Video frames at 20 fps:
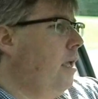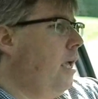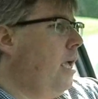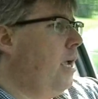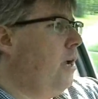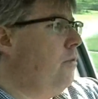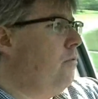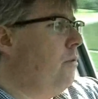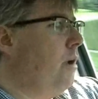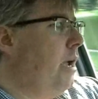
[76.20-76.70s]

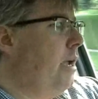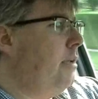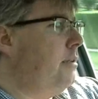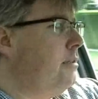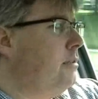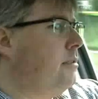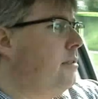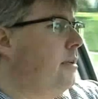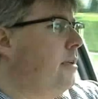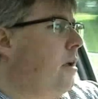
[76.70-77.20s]
a right
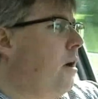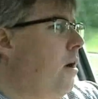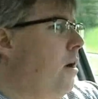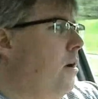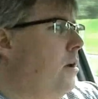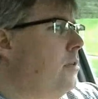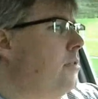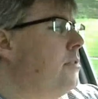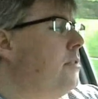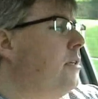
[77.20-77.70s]
to
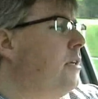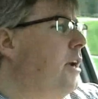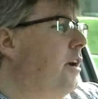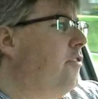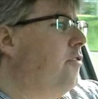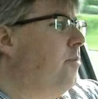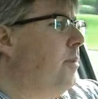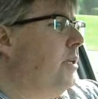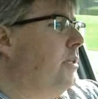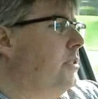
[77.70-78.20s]
cause the
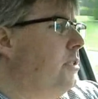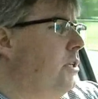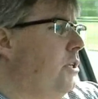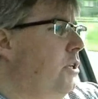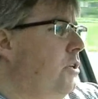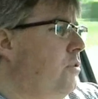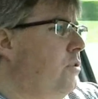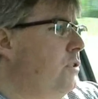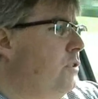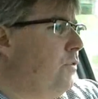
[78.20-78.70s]
government to
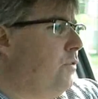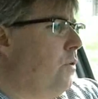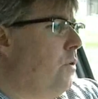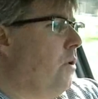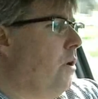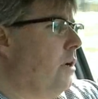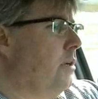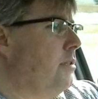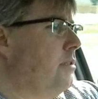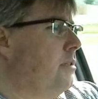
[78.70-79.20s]
use
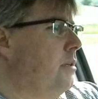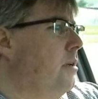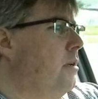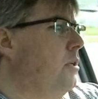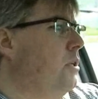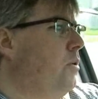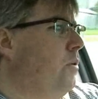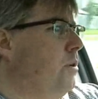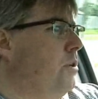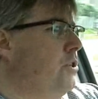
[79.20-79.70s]
force
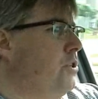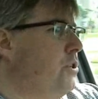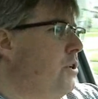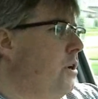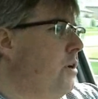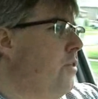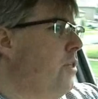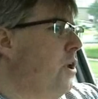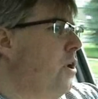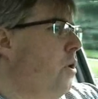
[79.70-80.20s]
to
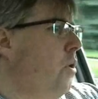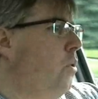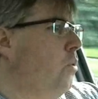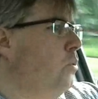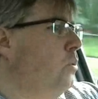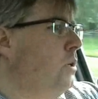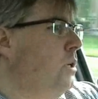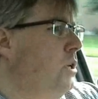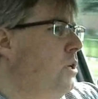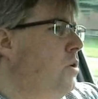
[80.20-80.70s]
ensure that
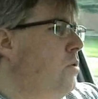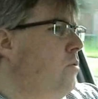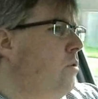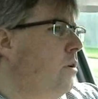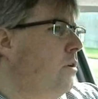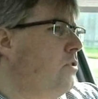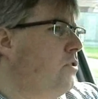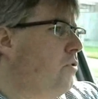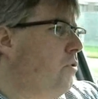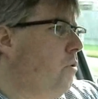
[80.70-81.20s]
only you
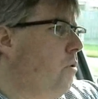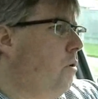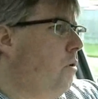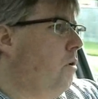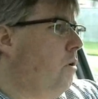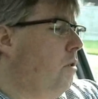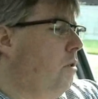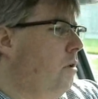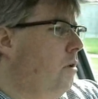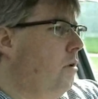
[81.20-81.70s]

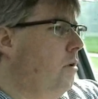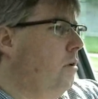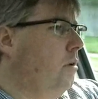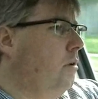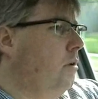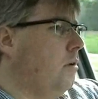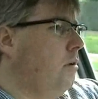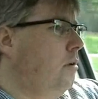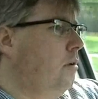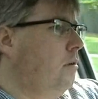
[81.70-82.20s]
control
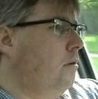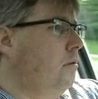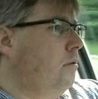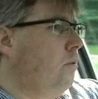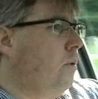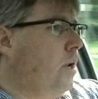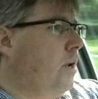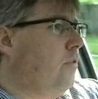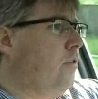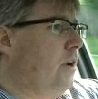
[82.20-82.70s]

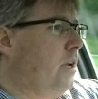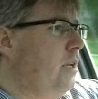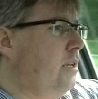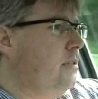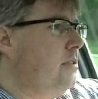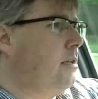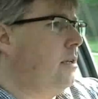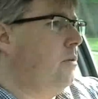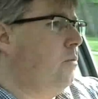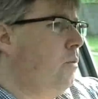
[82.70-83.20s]
whatever it
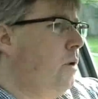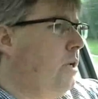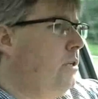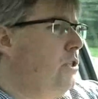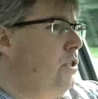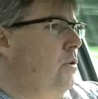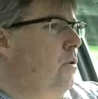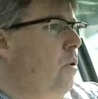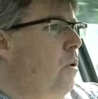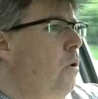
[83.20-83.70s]
is in
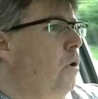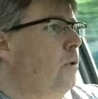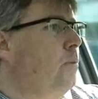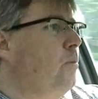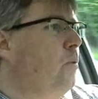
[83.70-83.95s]
which you hold